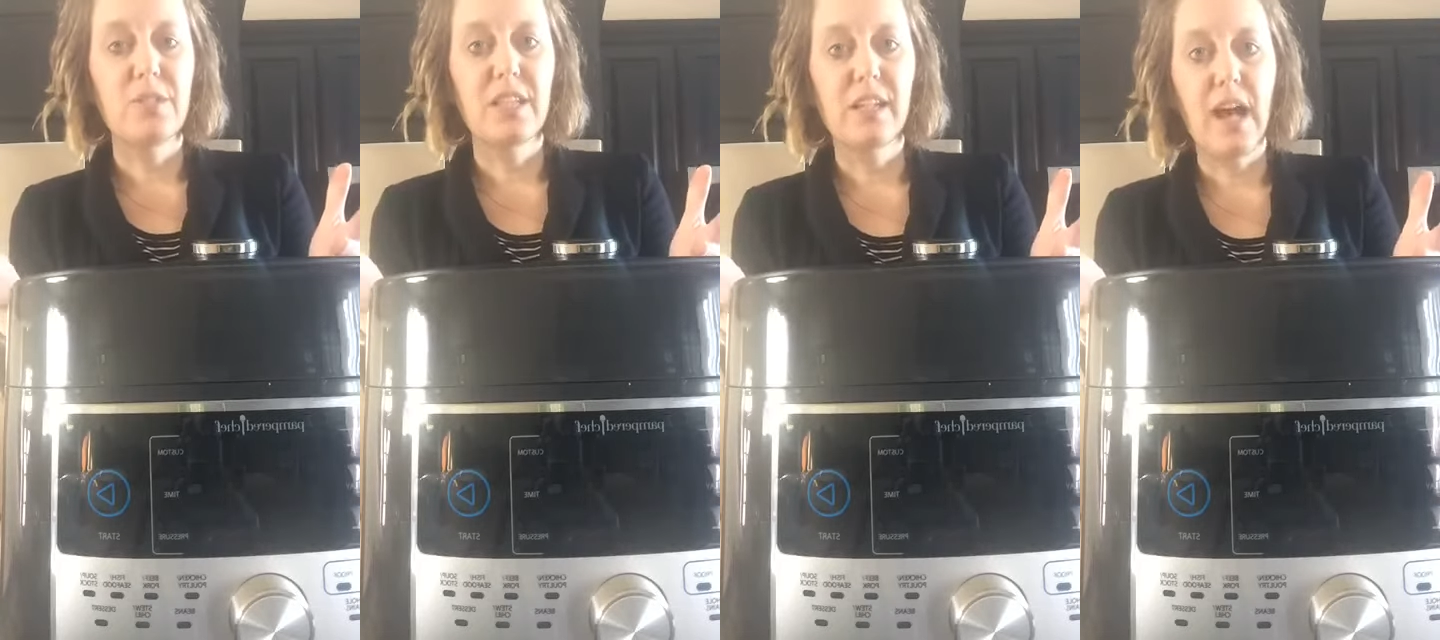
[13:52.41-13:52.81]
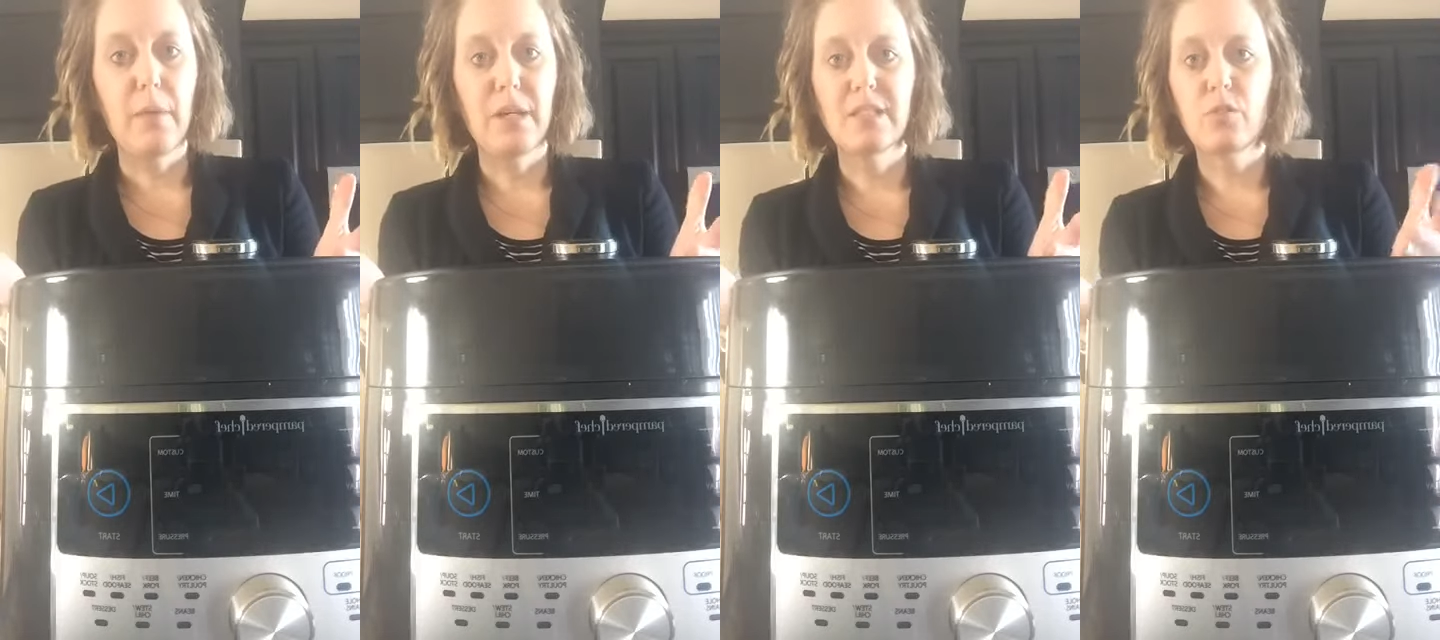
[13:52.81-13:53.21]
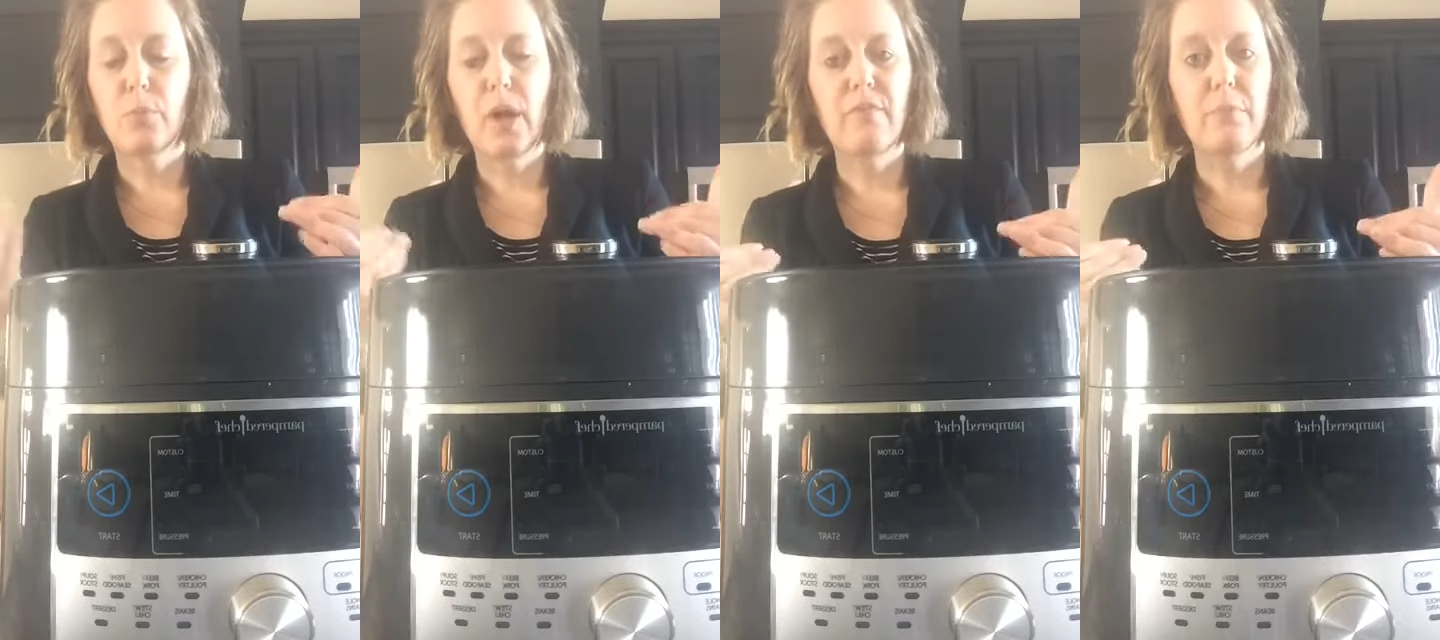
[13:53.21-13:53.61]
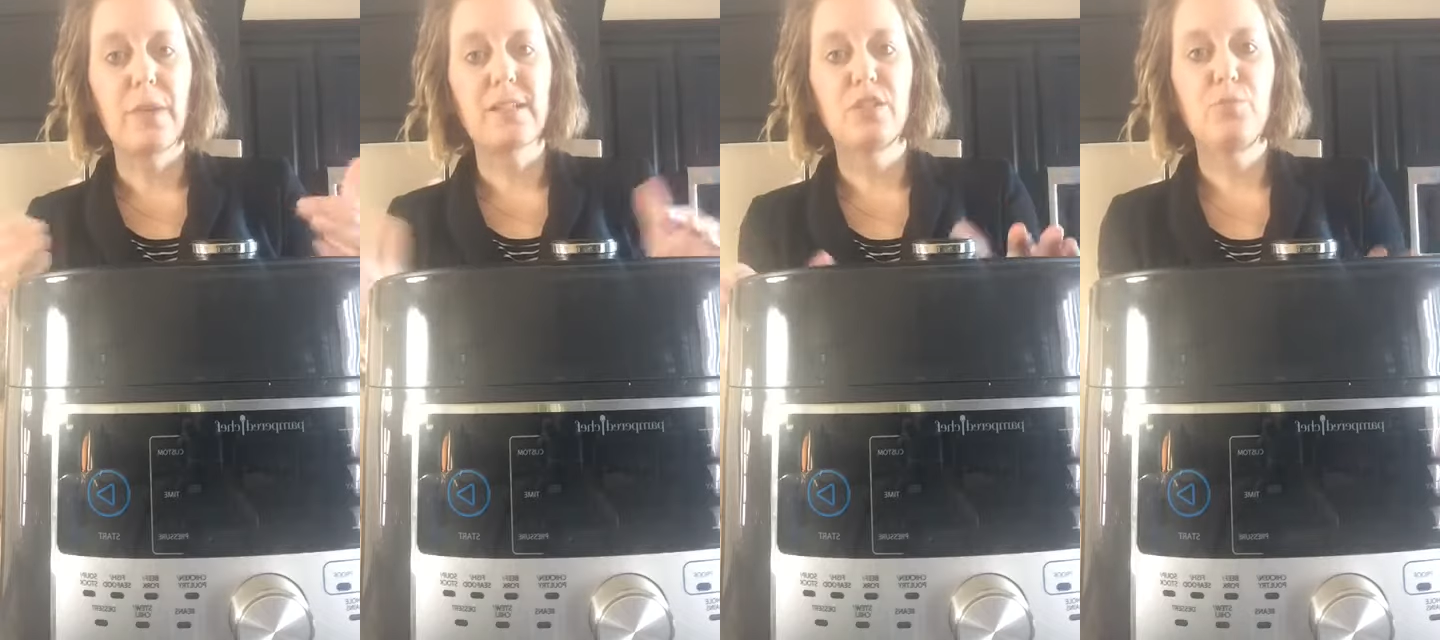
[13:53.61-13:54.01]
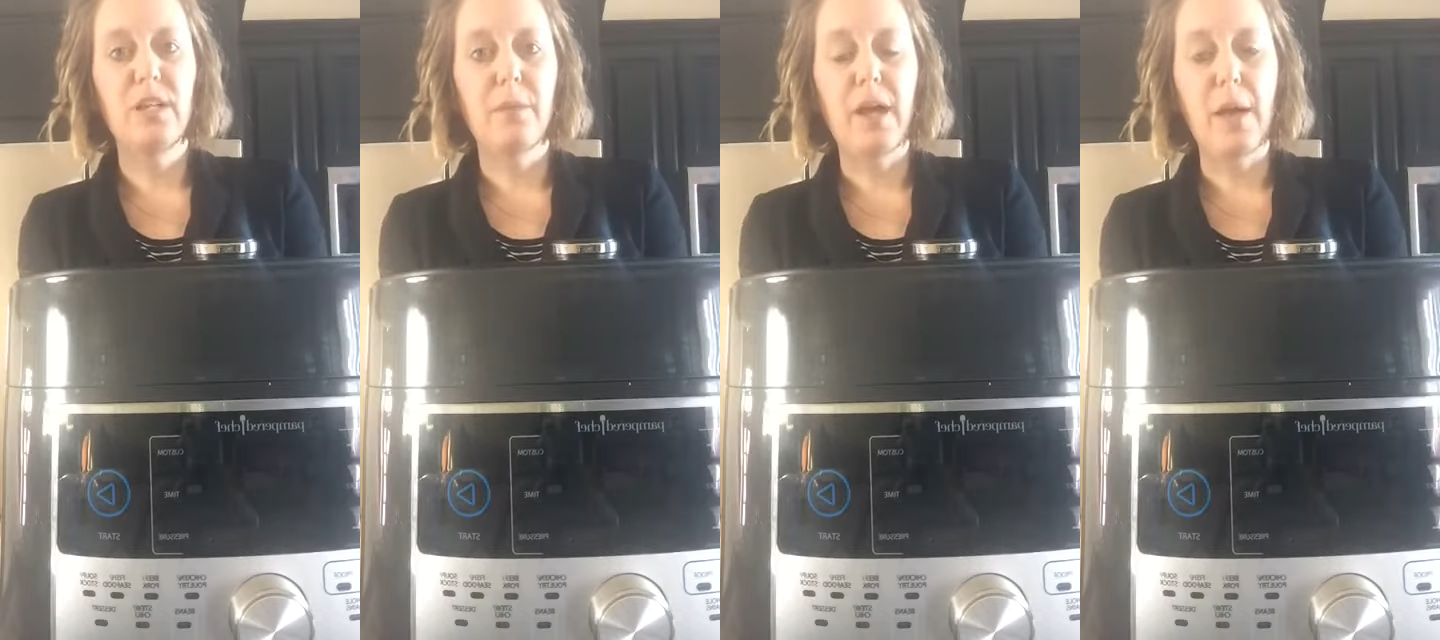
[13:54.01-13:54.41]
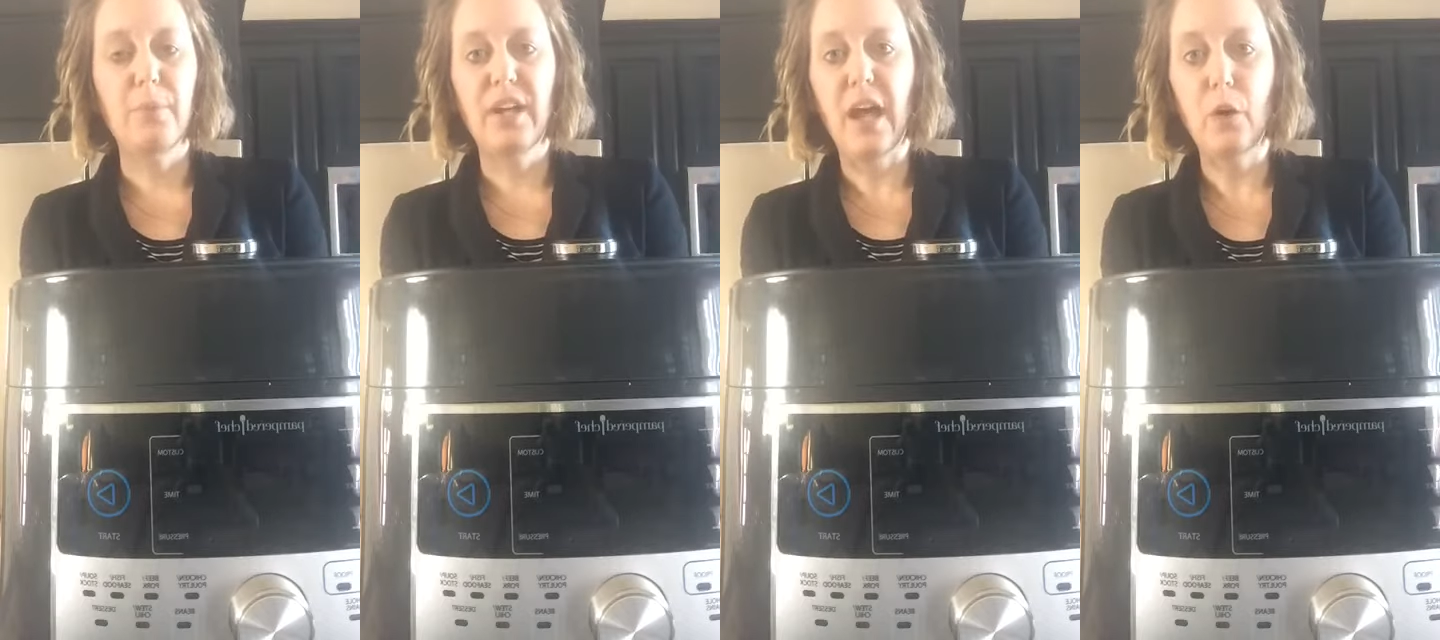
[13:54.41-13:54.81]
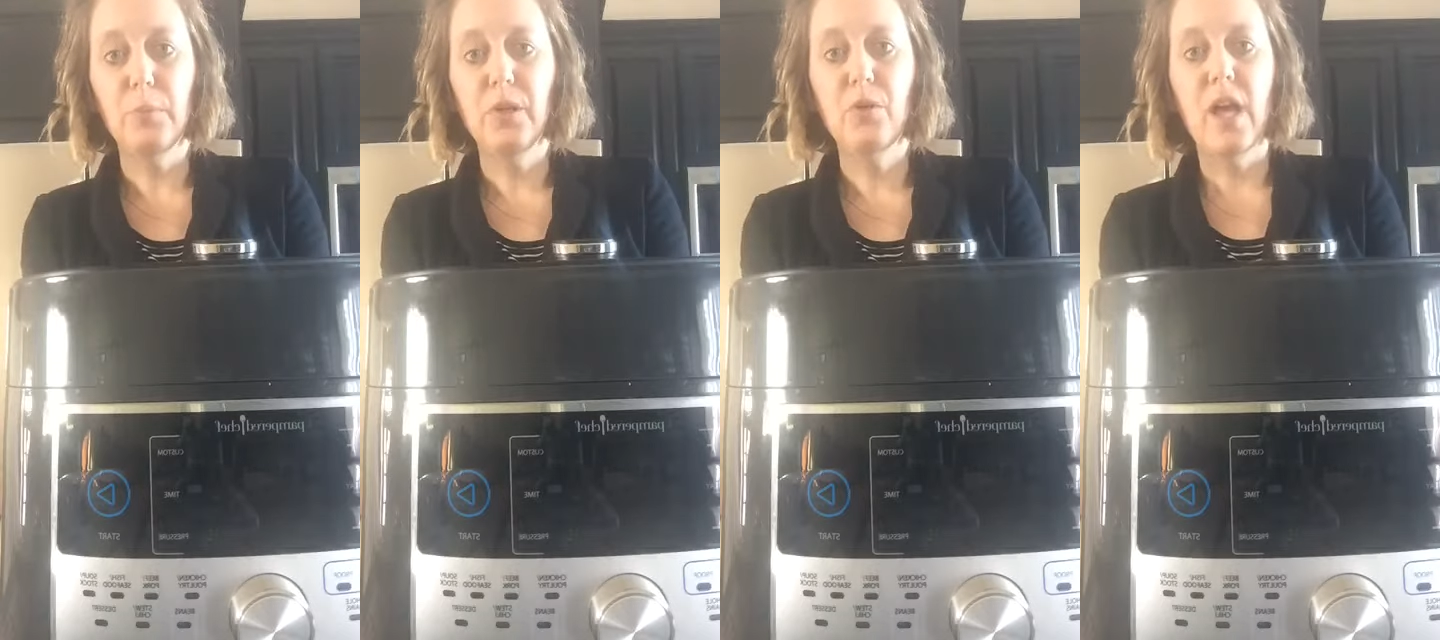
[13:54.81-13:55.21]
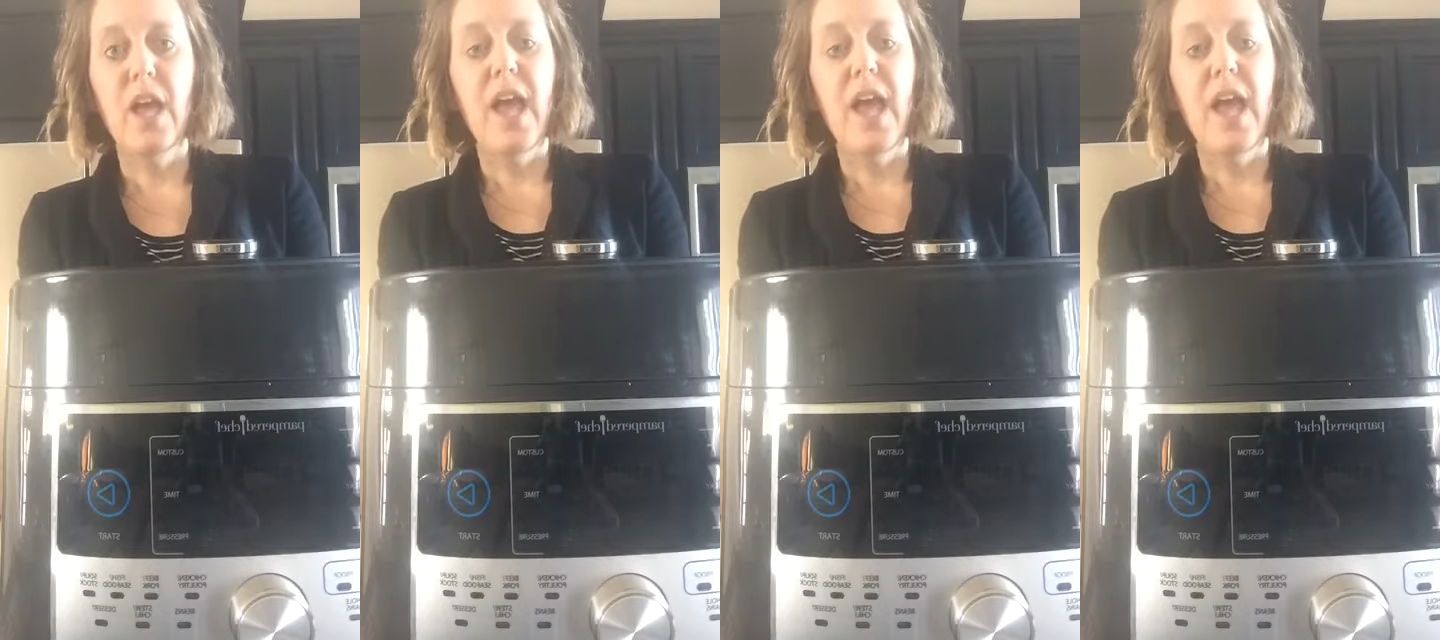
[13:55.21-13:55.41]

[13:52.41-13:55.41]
to the comments or private message me. I'm happy to help you.